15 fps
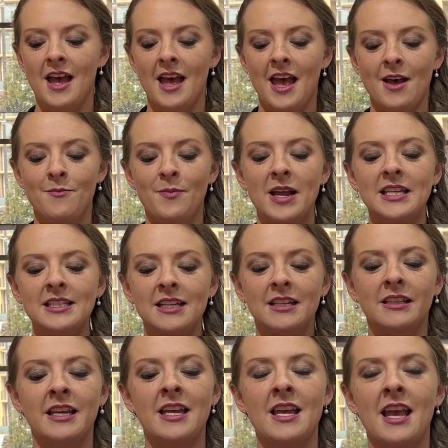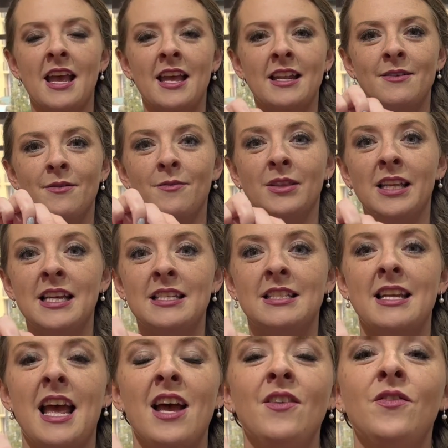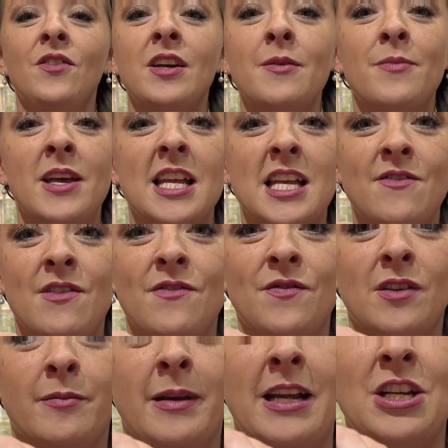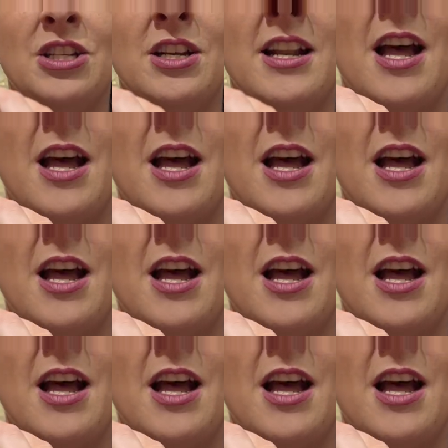And basically it lists every bit of information